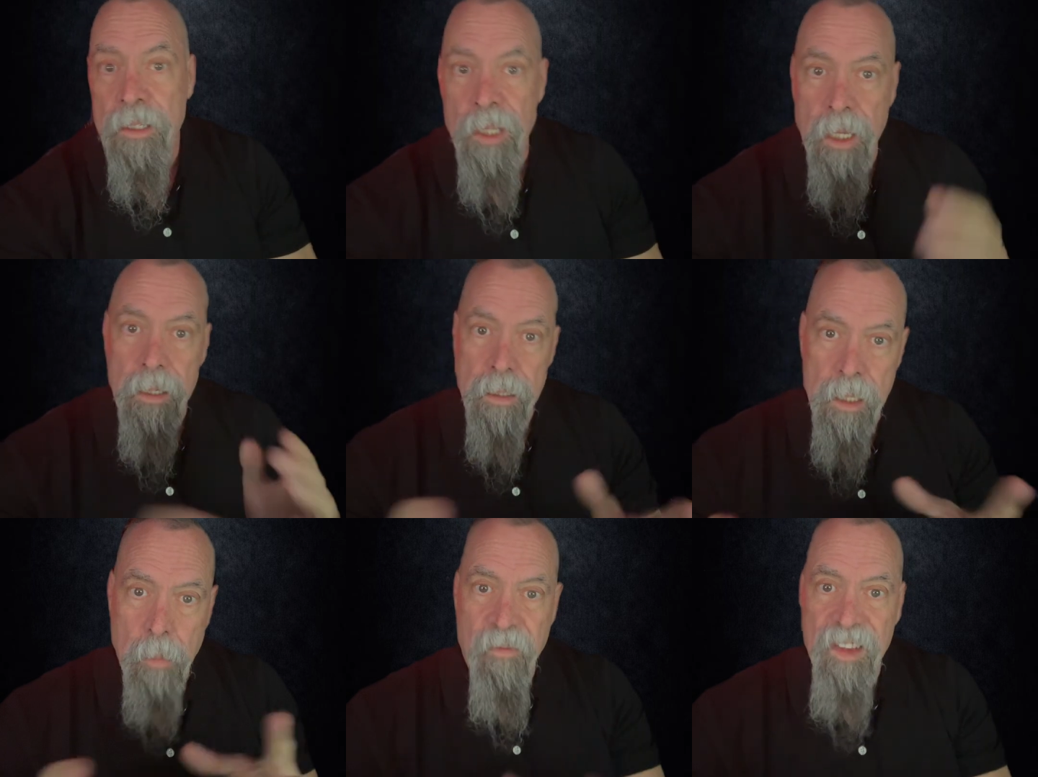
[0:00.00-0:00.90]
to
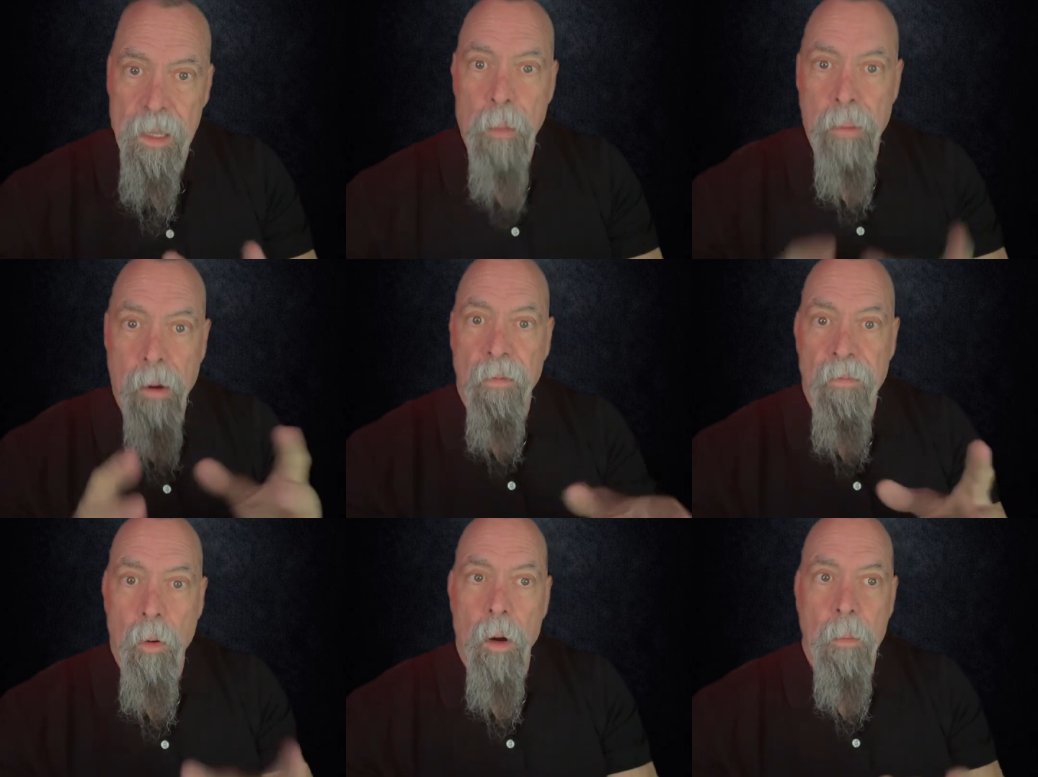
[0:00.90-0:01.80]
fit the pro
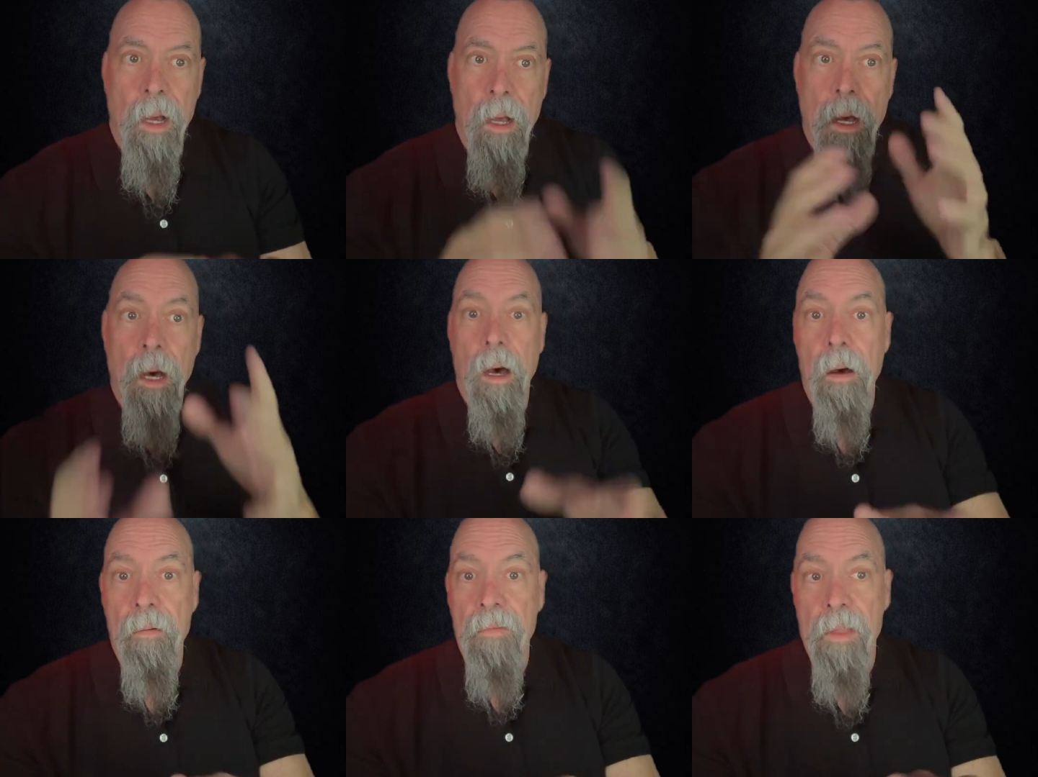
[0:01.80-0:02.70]
forma
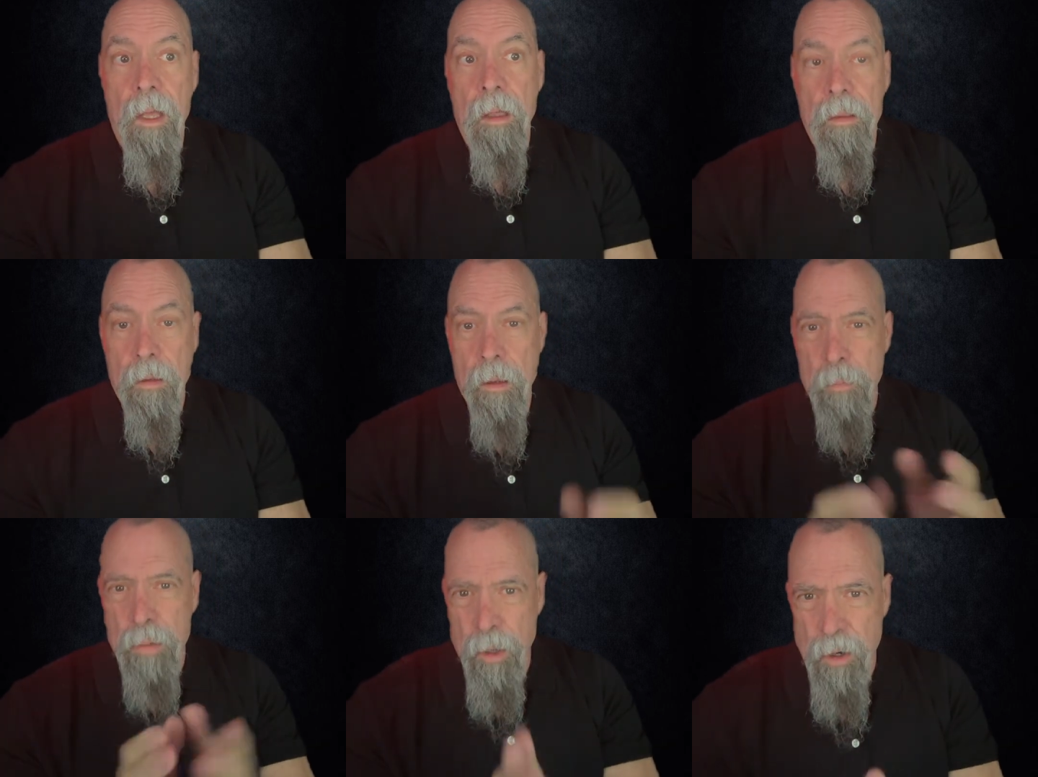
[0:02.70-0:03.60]
of the
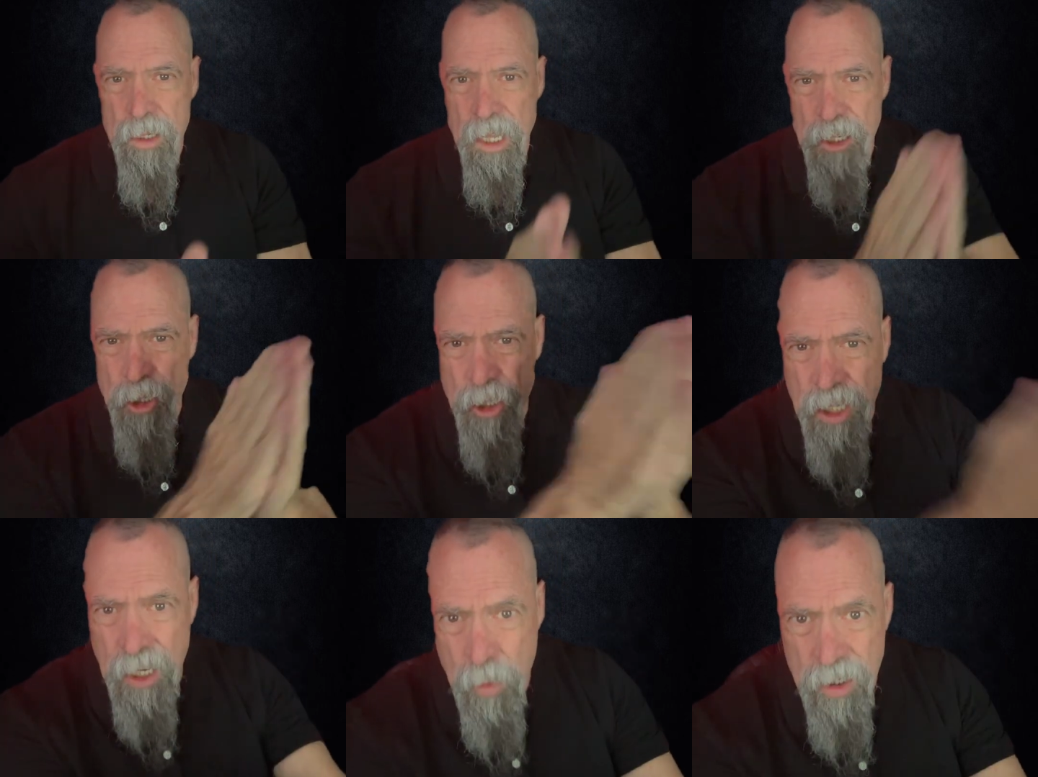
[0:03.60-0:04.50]
computers that
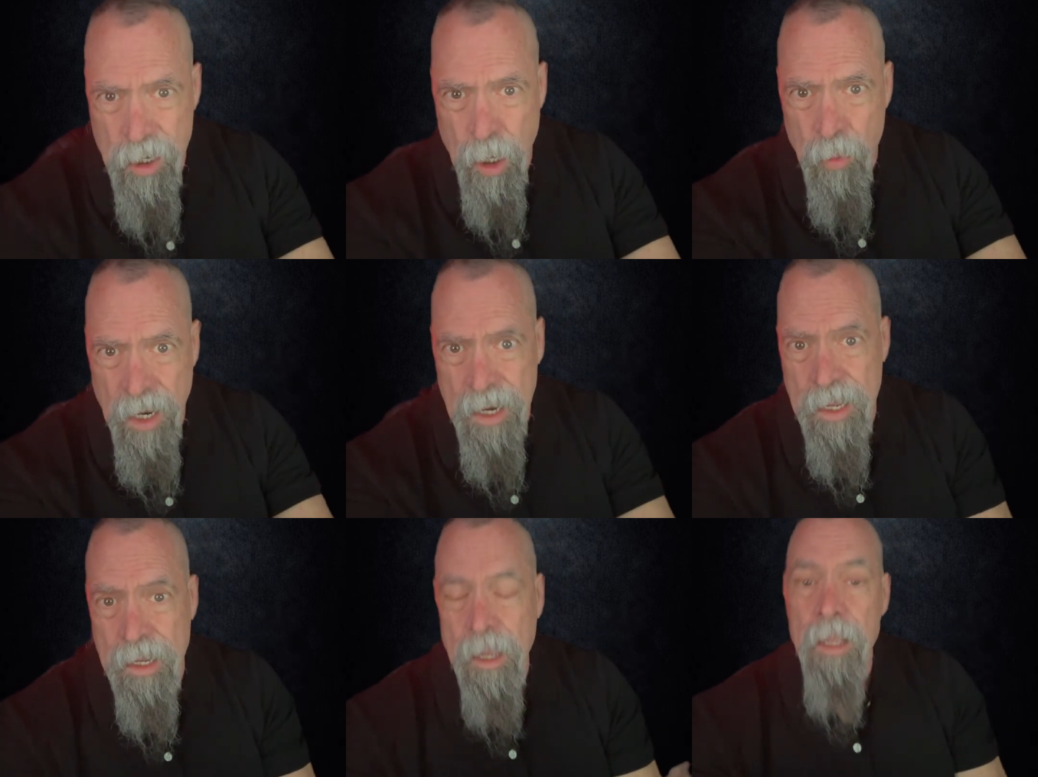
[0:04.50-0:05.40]
she was
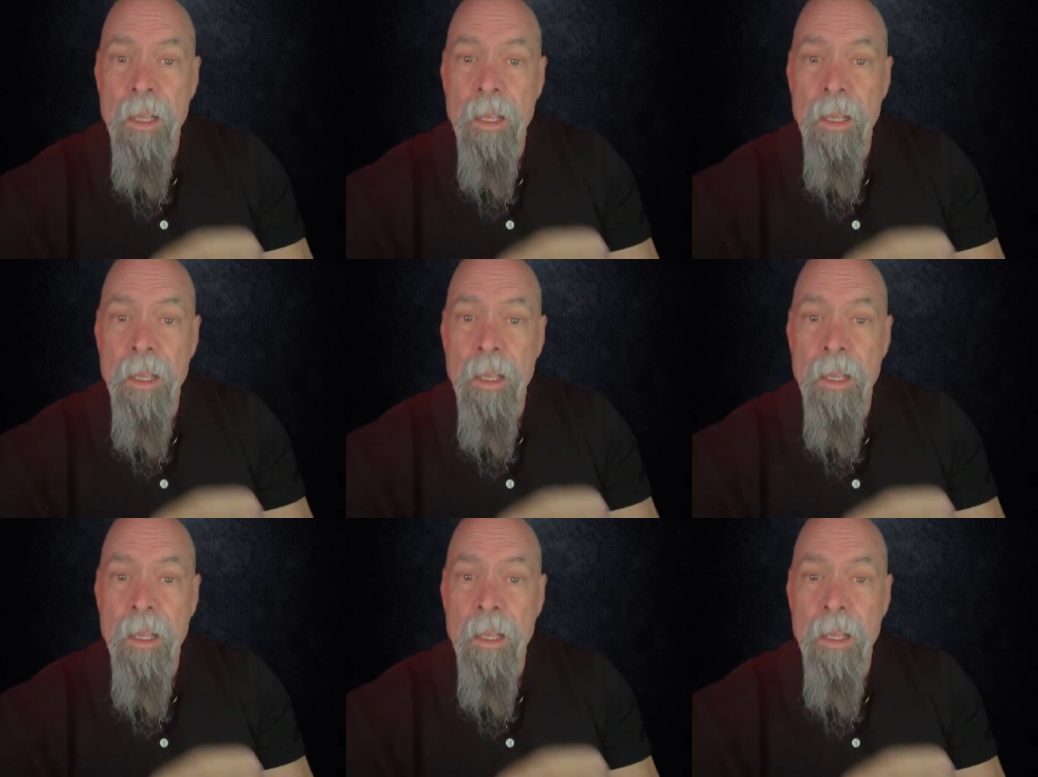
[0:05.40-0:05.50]
donating.